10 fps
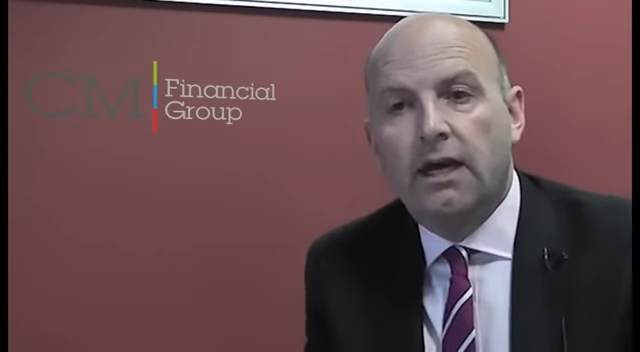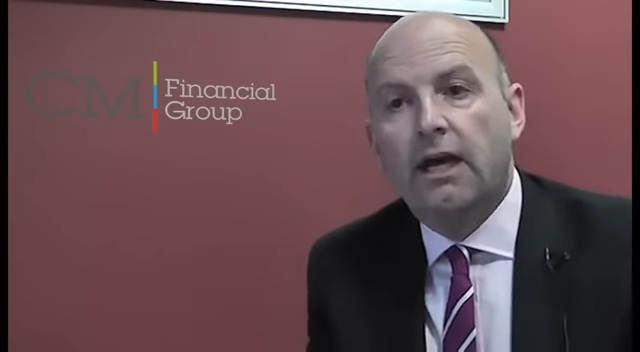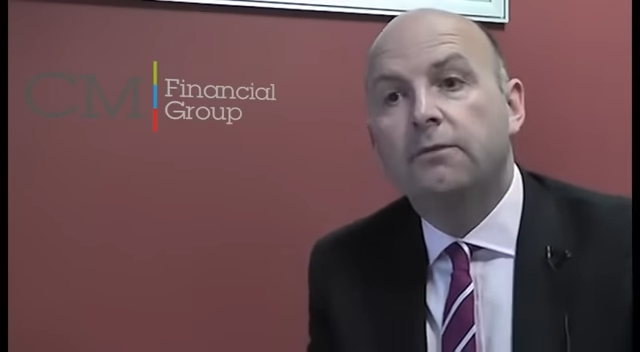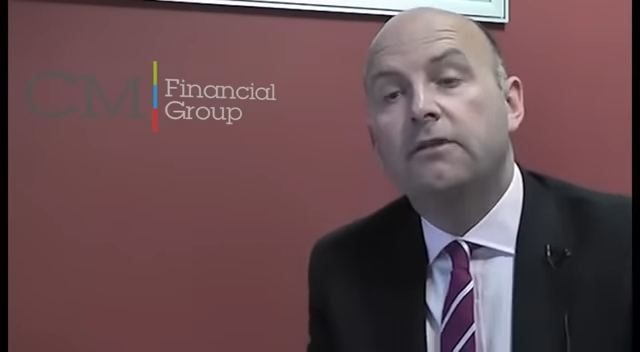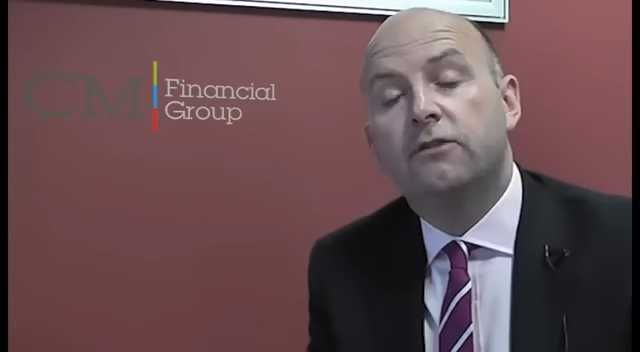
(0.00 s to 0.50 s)

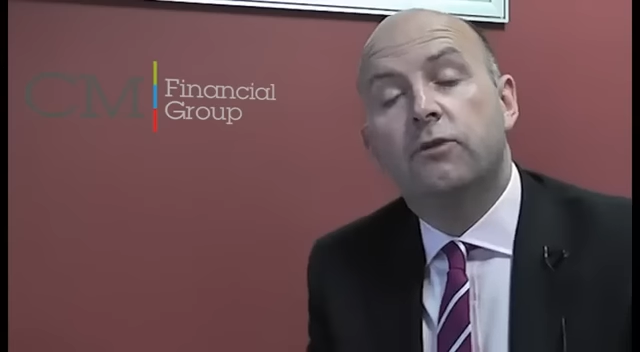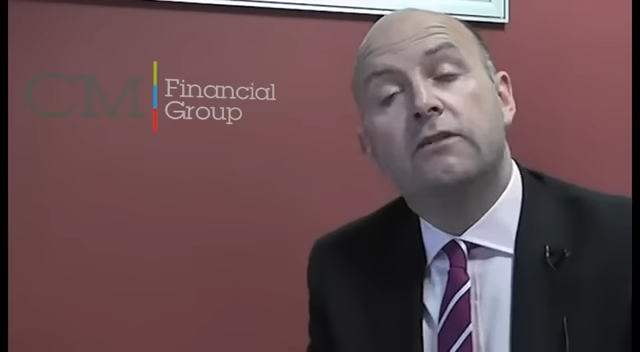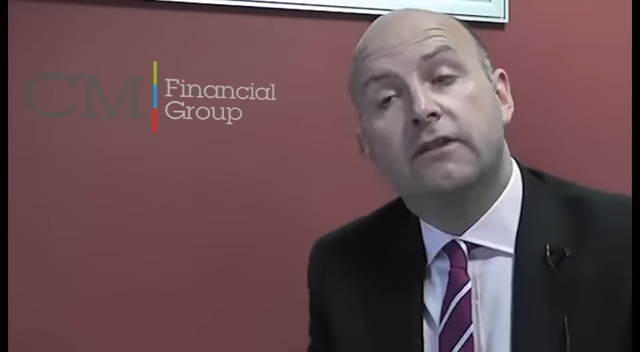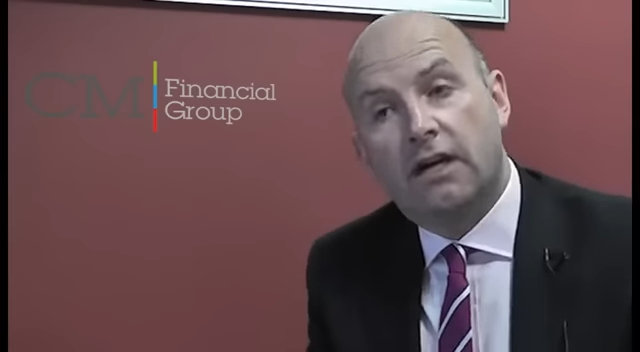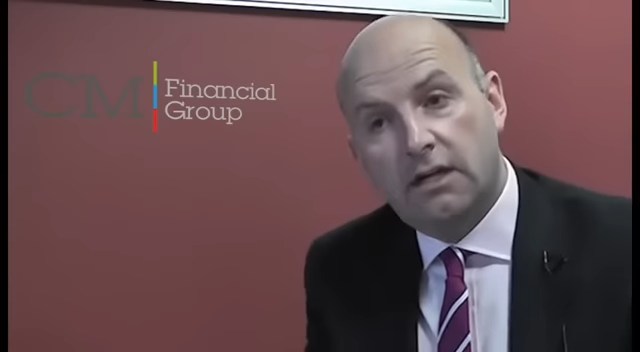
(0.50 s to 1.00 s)
I believe that one
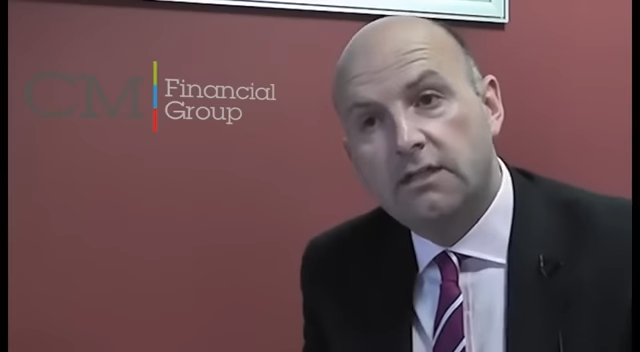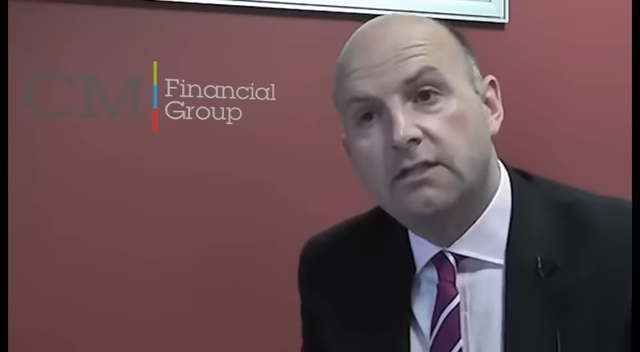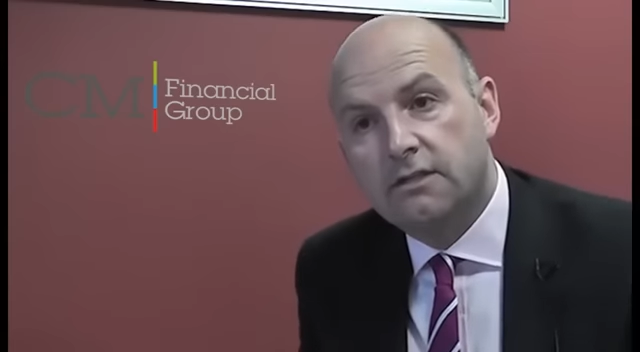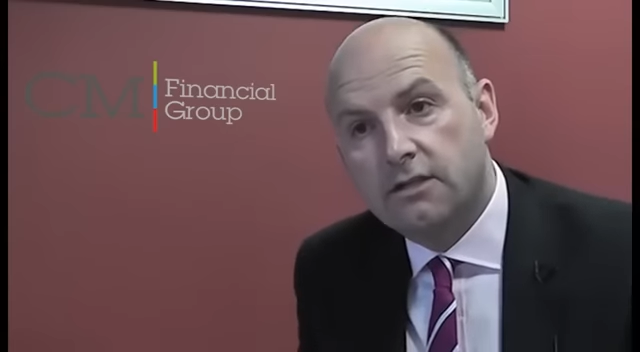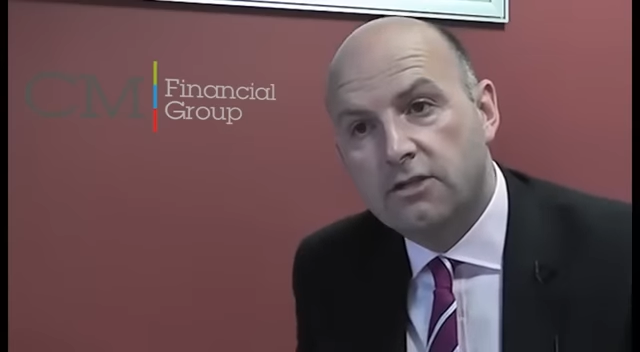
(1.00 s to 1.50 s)
of the hardest
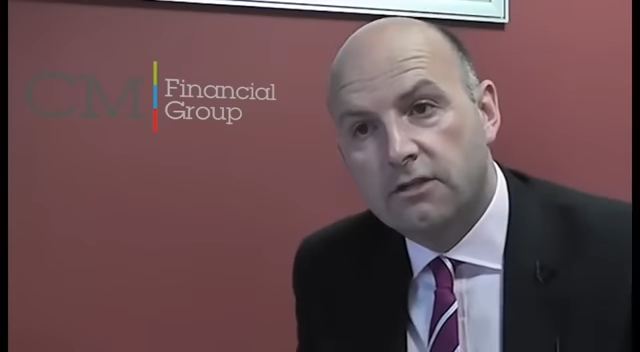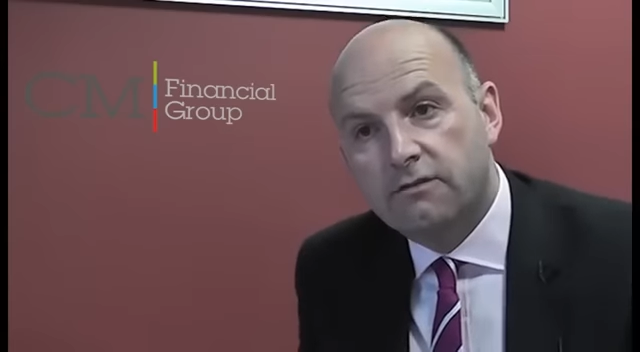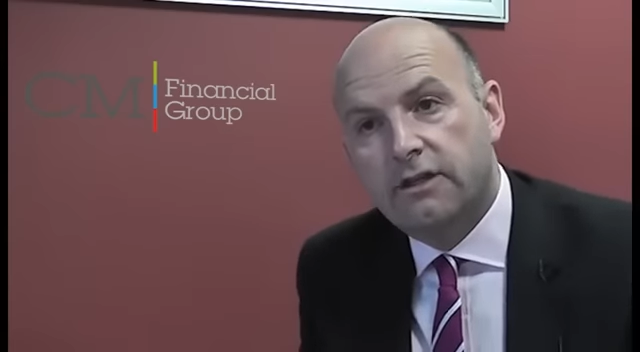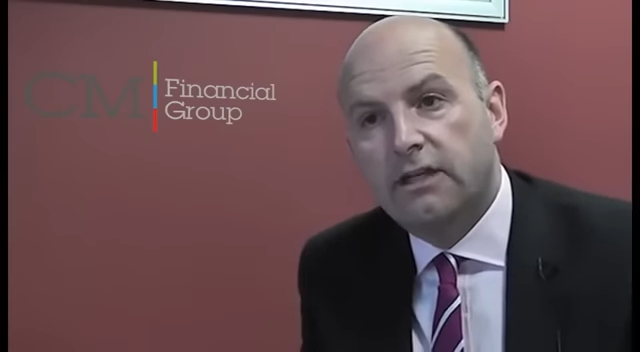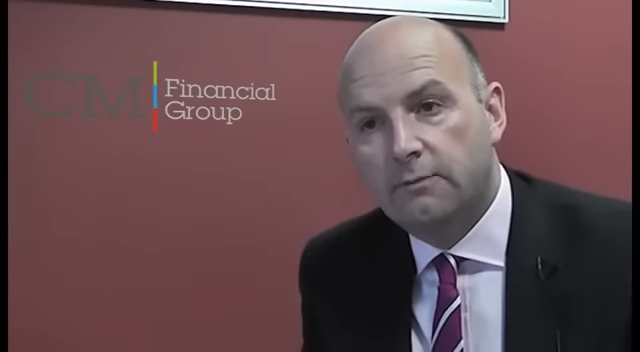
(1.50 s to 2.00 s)
decisions
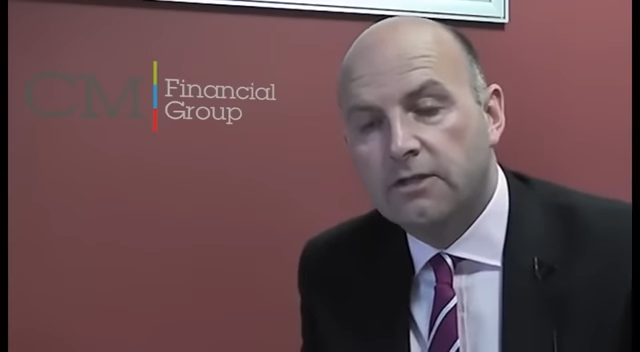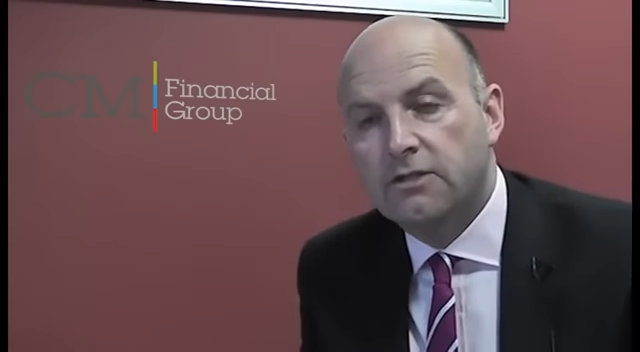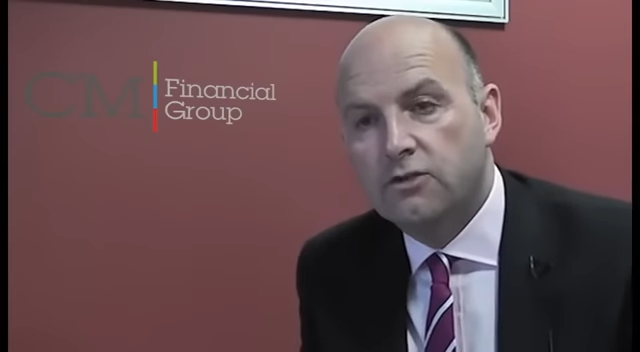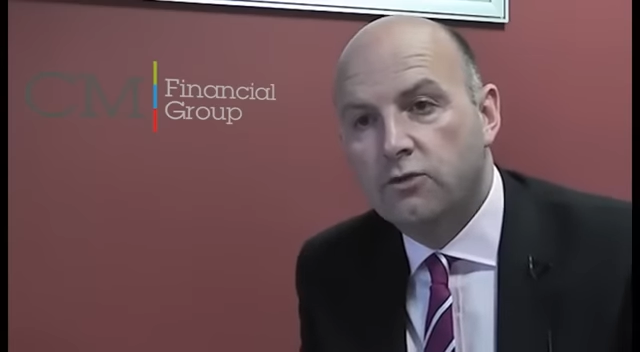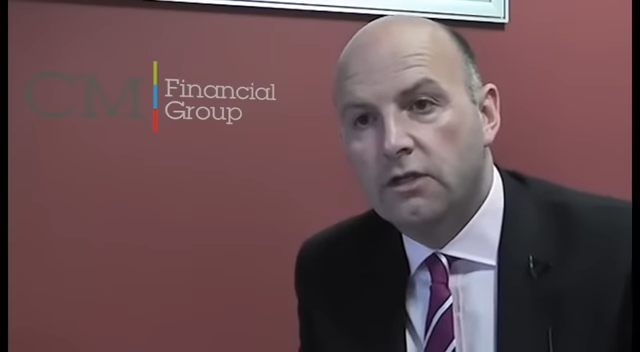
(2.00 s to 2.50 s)
for any
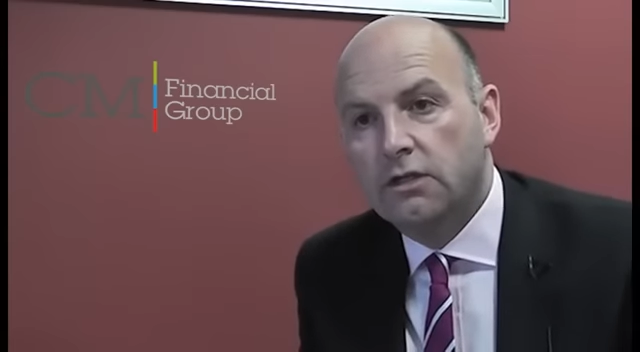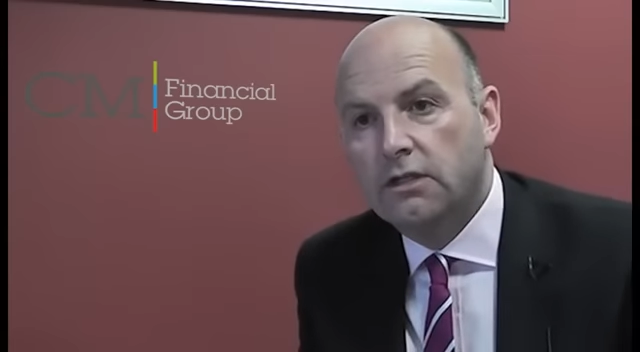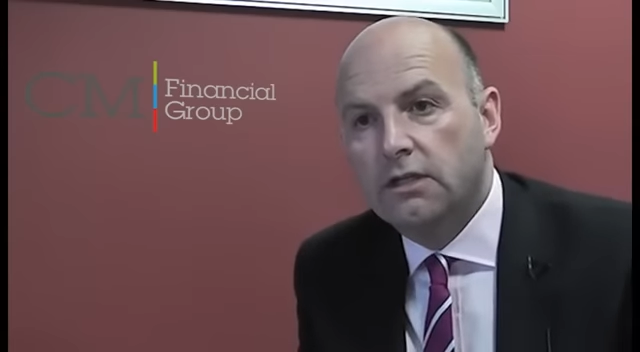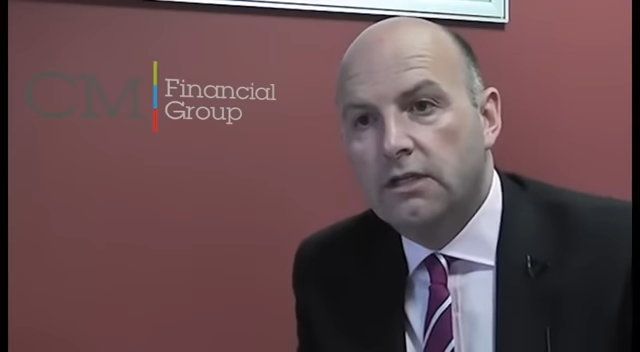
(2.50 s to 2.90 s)
business owner